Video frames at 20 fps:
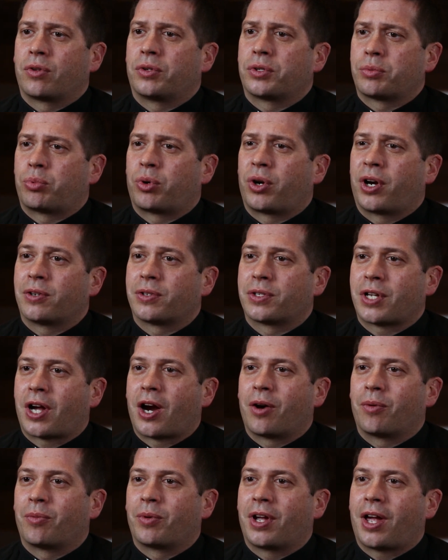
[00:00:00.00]
those prayers
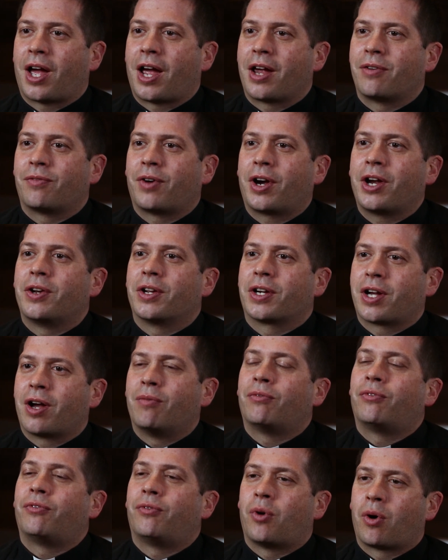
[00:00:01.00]
are, we, I invite you to
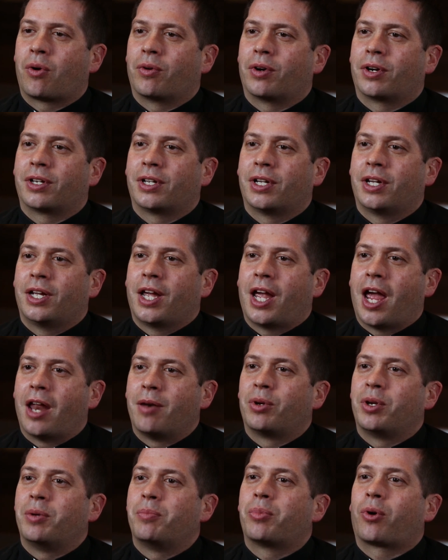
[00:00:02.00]
come forward
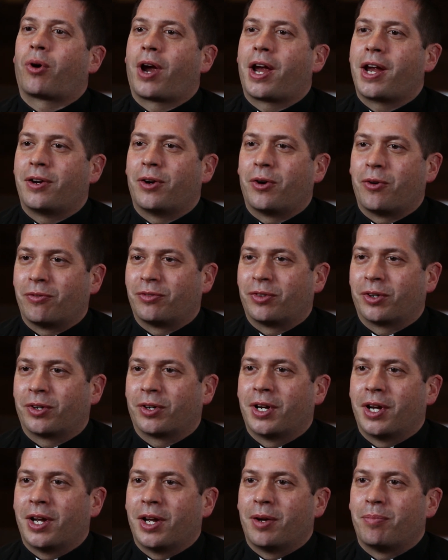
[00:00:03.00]
and be prayed
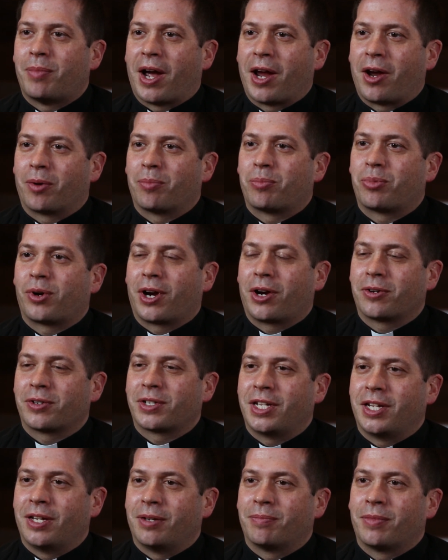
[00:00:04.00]
over by our prayer
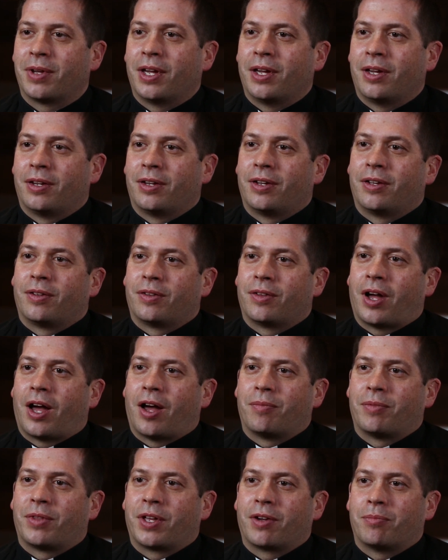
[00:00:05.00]
team.
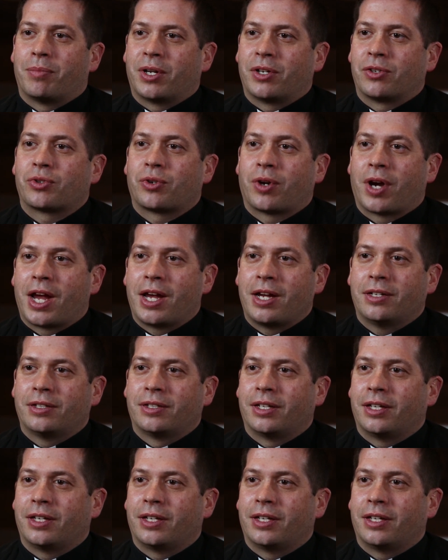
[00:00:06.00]
Um, they have been trained